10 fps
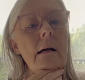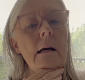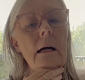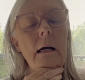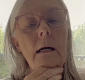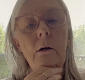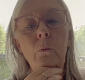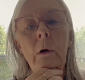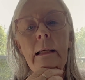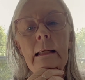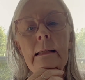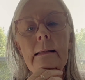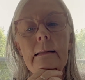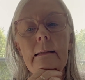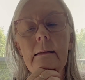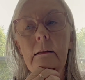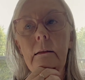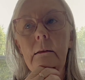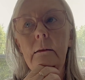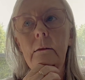One is
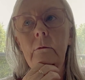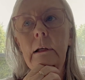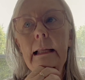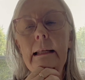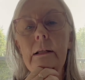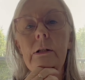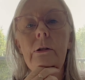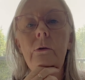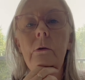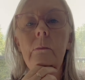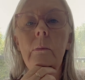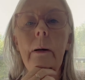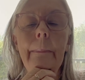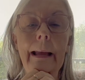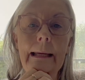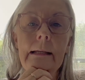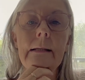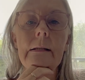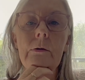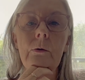related to my Made It
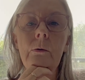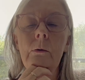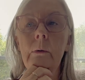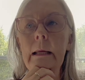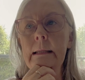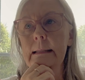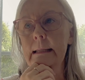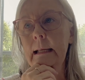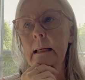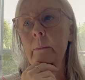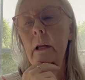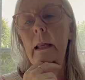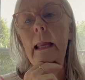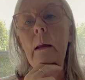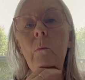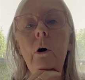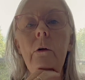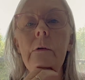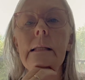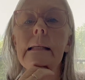store and selling my hand
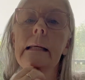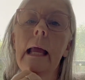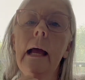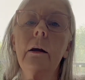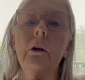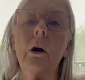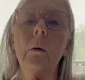wovens and how to go